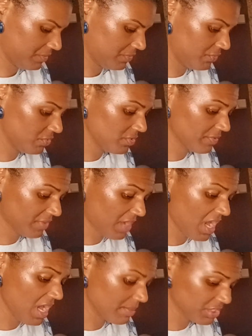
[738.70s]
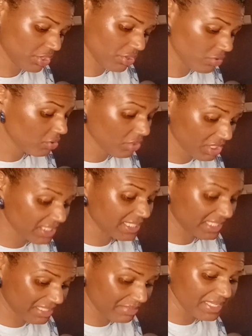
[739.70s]
Four of Cups. No longer
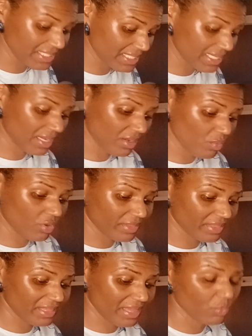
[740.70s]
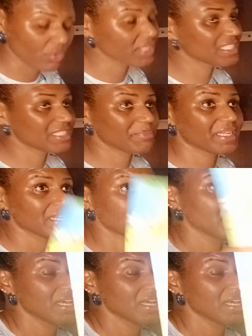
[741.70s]
dismissing what, what has been